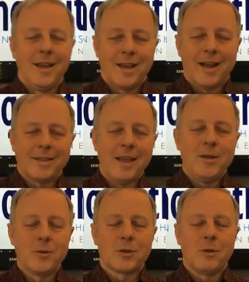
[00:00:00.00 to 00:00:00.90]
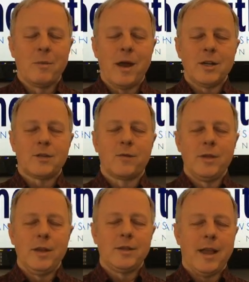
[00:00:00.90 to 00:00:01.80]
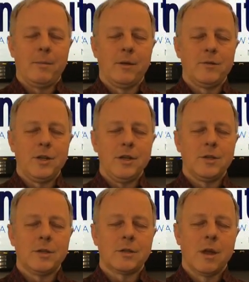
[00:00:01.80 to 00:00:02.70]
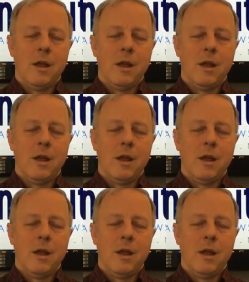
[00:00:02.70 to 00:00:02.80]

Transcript: God, thank you so much for the example of Jesus,